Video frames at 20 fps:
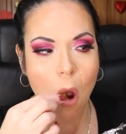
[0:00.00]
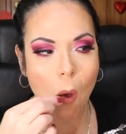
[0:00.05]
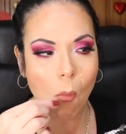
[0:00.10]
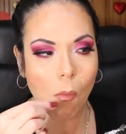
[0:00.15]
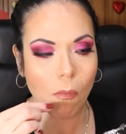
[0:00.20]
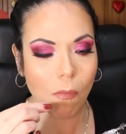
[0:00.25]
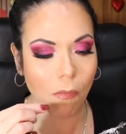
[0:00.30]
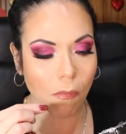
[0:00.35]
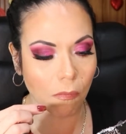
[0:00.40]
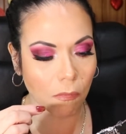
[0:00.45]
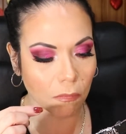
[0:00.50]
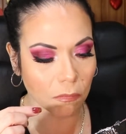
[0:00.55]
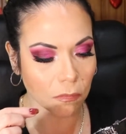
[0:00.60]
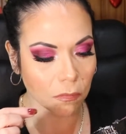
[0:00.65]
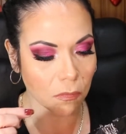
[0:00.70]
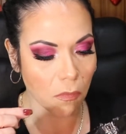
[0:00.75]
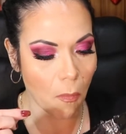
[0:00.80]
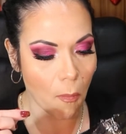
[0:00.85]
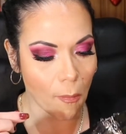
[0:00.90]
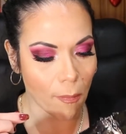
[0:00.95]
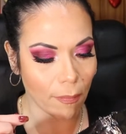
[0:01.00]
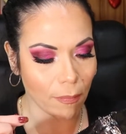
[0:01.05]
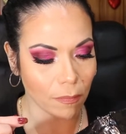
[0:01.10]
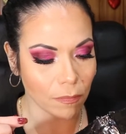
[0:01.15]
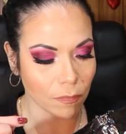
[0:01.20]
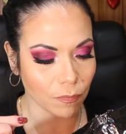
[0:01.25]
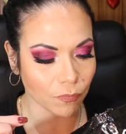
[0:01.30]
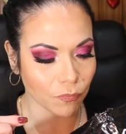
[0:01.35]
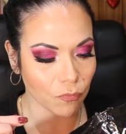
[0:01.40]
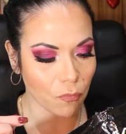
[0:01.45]

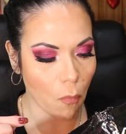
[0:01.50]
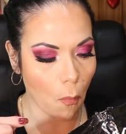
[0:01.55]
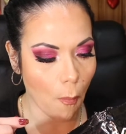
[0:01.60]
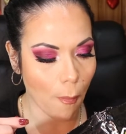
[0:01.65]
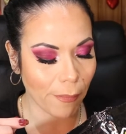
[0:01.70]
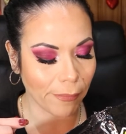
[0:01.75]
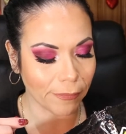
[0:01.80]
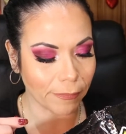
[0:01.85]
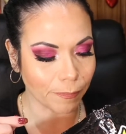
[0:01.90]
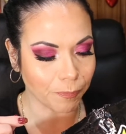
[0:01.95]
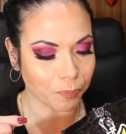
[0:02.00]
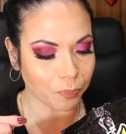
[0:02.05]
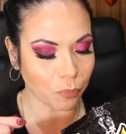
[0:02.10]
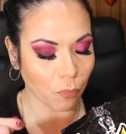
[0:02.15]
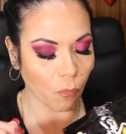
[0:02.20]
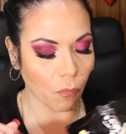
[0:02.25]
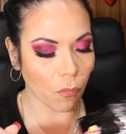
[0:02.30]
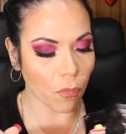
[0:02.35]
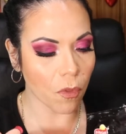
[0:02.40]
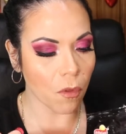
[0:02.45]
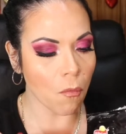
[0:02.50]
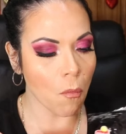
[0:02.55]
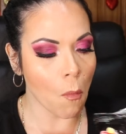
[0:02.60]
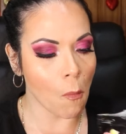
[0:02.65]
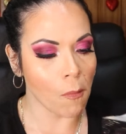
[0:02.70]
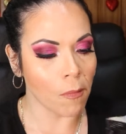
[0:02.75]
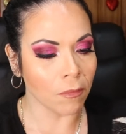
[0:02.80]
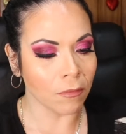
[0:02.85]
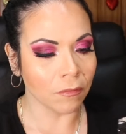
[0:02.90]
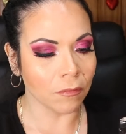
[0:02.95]

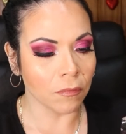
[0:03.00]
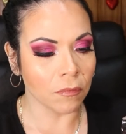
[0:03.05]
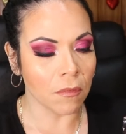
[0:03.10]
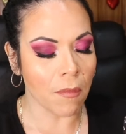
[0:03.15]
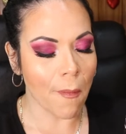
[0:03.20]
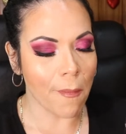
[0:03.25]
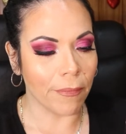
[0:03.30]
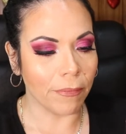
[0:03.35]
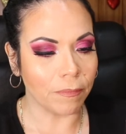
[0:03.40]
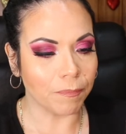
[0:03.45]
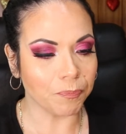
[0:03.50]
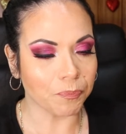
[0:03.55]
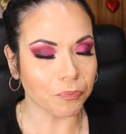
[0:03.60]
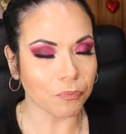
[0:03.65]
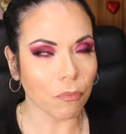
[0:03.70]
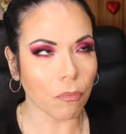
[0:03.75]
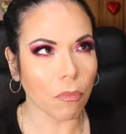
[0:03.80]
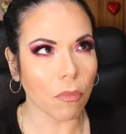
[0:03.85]
(silence)